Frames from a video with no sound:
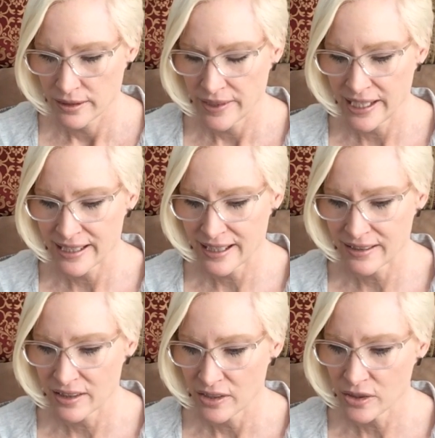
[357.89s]
And then he
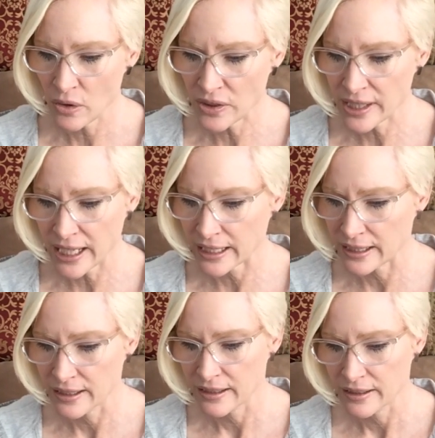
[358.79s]
says, don't think.
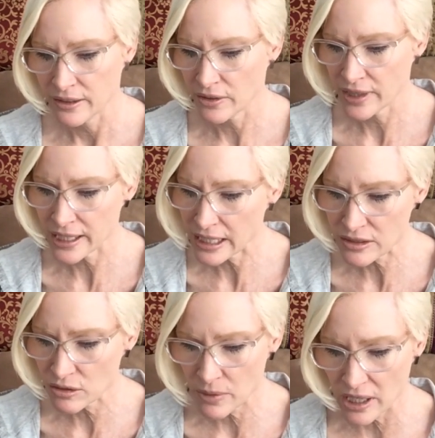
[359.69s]
You're thinking
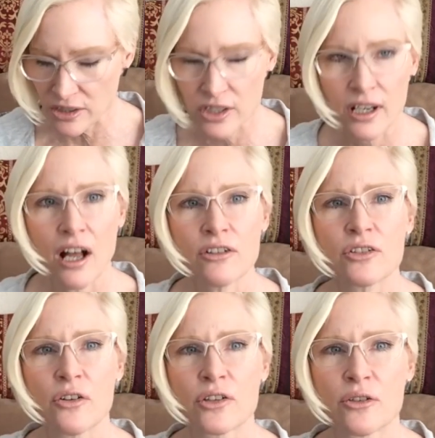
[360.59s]
too much. I'll
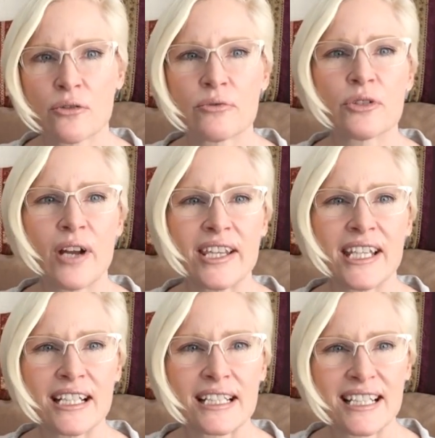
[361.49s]
show you. Try
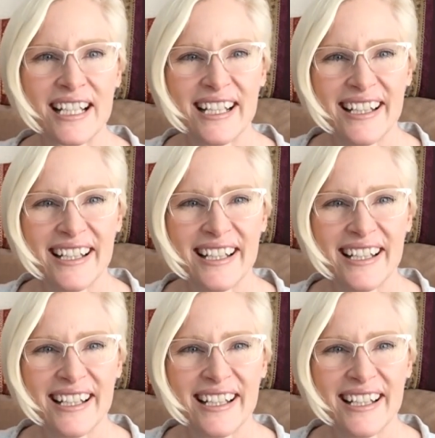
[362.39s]
this.